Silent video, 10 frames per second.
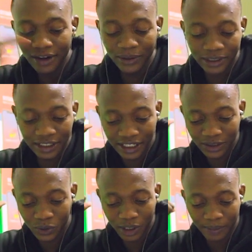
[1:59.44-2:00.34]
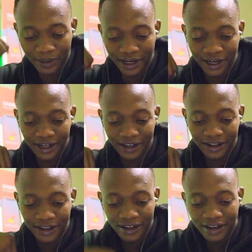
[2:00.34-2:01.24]
It was last week Monday.
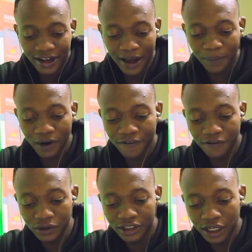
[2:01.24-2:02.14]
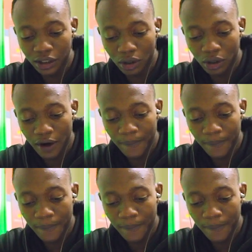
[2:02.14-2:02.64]
April Fool's Day, or